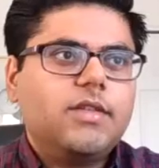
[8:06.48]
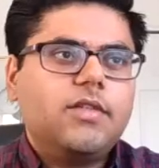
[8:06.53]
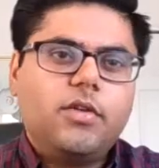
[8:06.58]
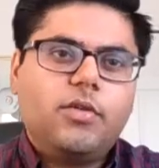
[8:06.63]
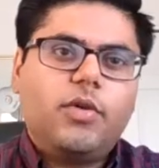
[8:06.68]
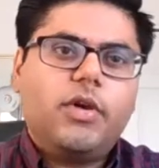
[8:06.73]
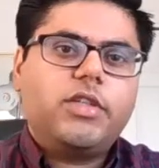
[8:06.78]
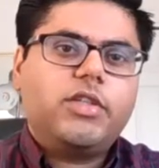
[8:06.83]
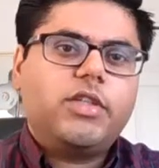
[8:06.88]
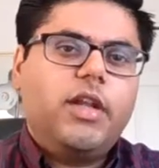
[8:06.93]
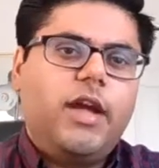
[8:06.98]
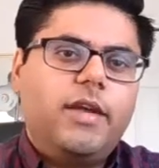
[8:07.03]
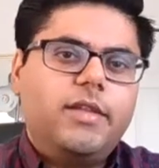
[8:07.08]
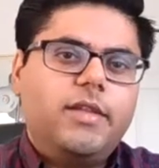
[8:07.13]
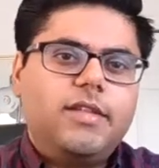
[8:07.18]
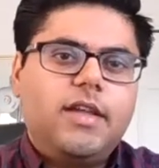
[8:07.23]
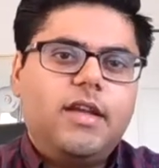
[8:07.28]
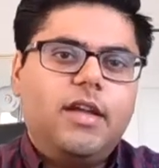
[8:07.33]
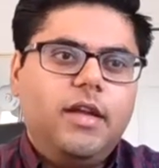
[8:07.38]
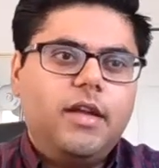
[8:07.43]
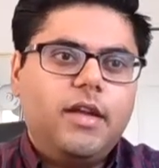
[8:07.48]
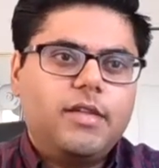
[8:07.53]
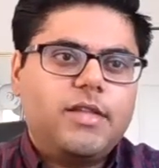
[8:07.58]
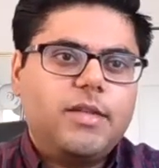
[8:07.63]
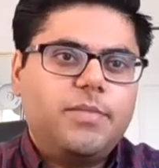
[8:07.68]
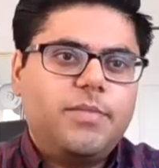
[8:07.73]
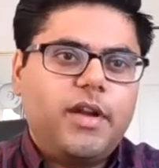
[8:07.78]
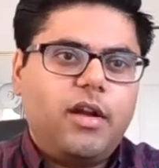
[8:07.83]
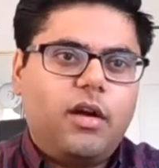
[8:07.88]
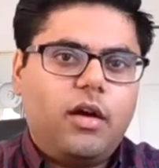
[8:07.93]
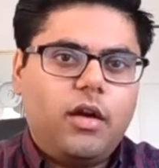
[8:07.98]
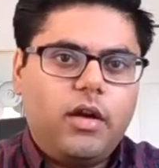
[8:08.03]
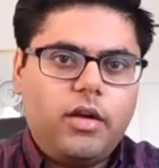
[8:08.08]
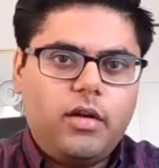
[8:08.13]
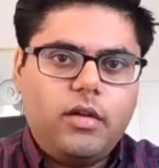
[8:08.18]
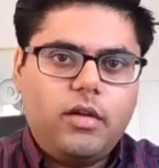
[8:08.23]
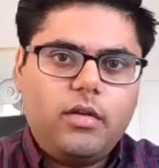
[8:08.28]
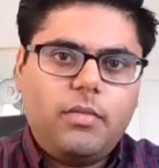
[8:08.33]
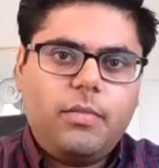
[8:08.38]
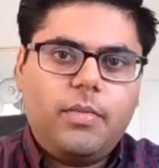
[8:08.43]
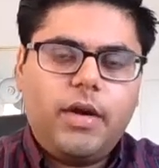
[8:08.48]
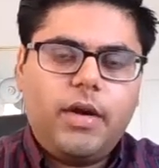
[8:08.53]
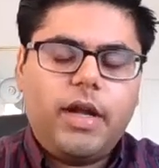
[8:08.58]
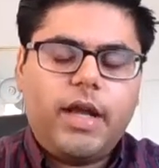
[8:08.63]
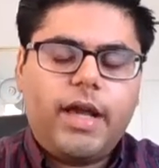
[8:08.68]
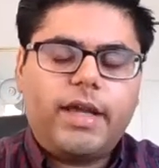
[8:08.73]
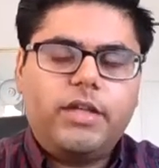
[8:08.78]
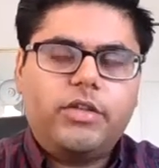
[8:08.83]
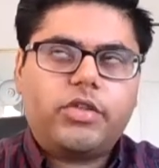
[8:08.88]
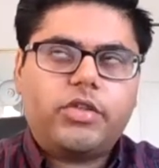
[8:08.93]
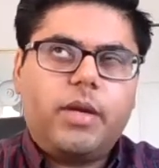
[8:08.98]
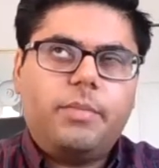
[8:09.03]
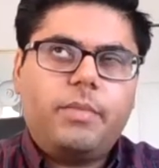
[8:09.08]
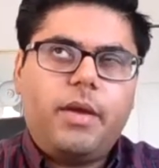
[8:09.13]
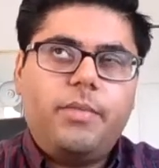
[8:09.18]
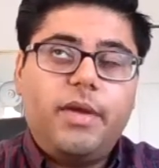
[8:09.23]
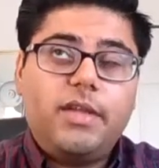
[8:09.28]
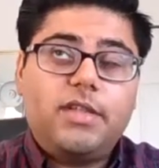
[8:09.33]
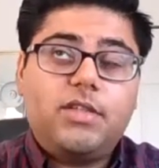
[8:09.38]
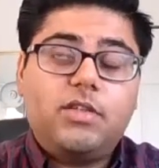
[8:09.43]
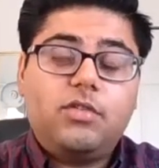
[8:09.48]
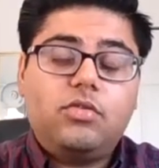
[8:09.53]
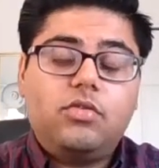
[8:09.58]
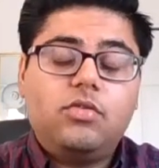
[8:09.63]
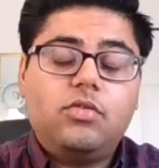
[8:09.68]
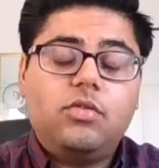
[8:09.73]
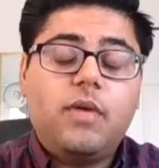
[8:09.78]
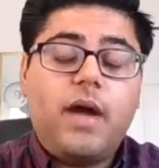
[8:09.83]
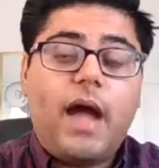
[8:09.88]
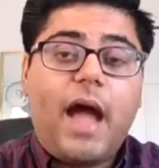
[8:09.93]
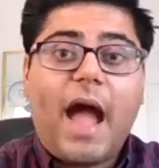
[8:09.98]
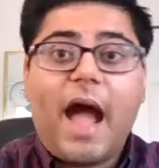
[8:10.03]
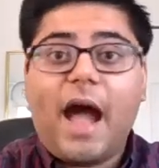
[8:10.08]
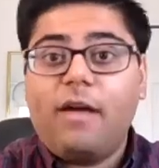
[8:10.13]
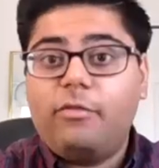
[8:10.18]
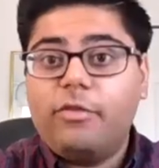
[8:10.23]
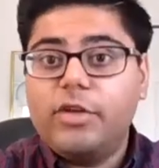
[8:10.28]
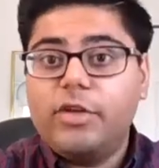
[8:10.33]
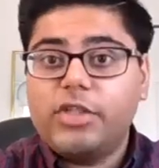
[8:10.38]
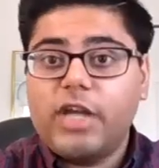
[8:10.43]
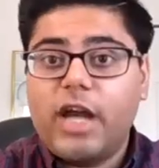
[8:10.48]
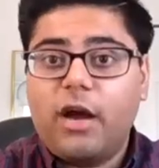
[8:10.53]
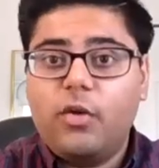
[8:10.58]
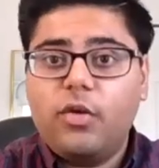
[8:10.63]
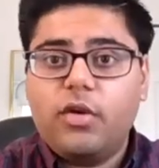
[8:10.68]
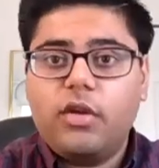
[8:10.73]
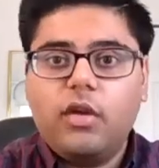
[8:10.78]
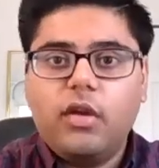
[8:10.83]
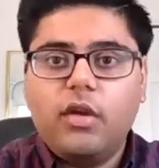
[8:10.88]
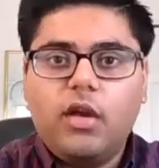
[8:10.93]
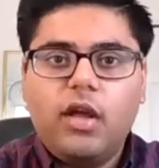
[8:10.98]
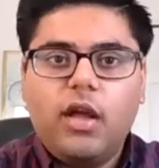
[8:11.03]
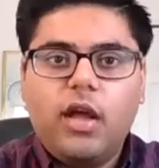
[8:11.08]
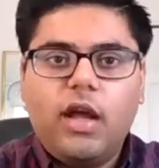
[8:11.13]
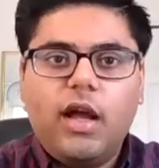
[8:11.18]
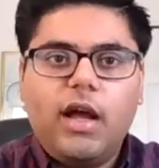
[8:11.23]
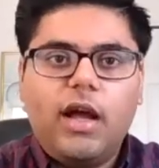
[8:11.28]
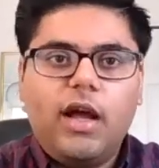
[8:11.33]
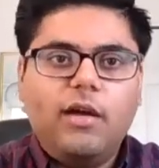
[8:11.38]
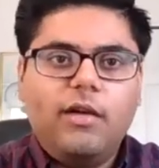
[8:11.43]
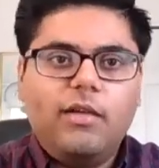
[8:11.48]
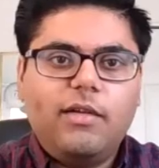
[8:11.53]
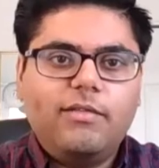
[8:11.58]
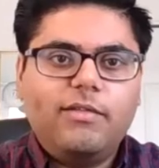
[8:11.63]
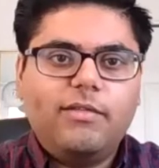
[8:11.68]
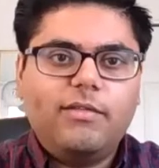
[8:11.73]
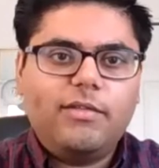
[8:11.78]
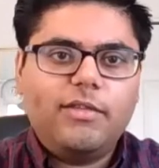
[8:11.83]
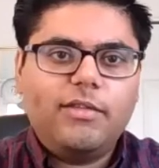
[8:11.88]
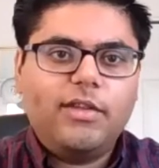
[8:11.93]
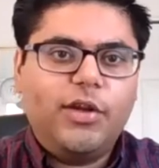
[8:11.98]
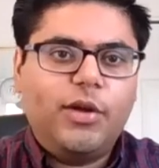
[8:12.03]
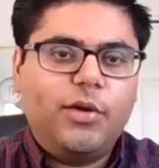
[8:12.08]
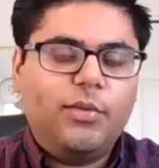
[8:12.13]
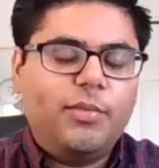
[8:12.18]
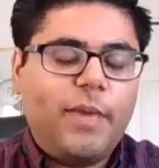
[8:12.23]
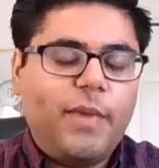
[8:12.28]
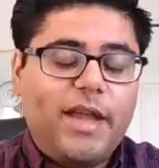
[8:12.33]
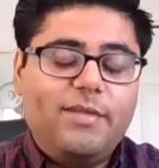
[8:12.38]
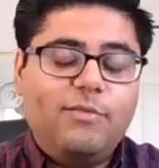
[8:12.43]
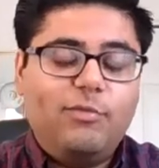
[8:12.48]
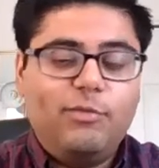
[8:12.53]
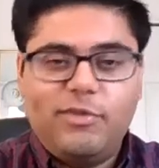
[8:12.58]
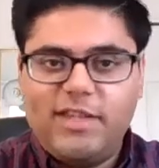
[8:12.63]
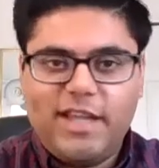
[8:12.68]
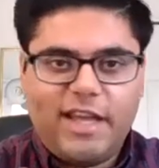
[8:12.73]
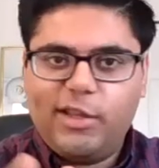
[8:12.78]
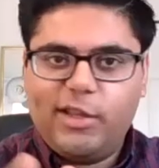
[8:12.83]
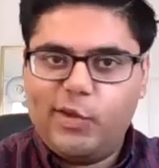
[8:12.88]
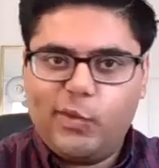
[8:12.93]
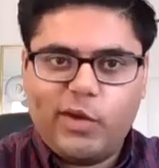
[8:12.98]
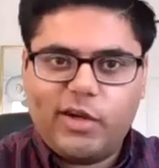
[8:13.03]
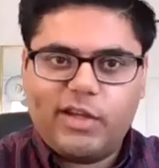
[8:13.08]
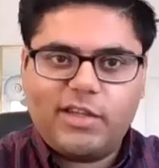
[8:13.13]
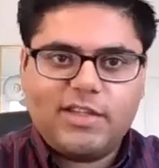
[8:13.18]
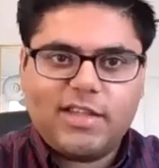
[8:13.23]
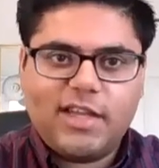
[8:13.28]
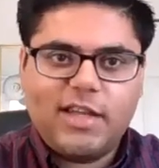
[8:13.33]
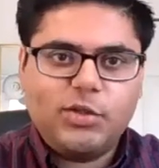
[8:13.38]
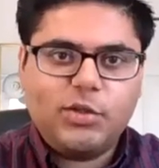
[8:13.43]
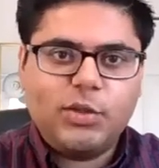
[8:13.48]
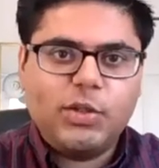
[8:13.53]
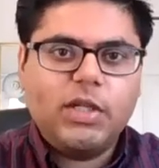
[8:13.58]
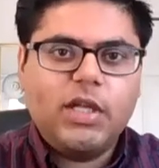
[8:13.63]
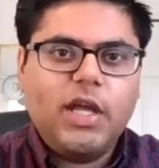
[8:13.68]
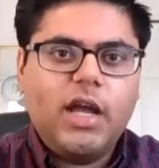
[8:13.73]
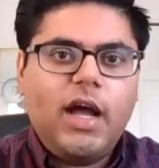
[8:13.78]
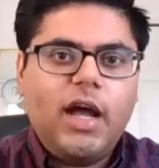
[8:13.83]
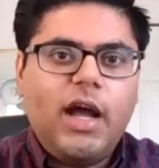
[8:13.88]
a good question. I'd say it's a bit hard, but I can try my best to average out, uh, my daily work schedule.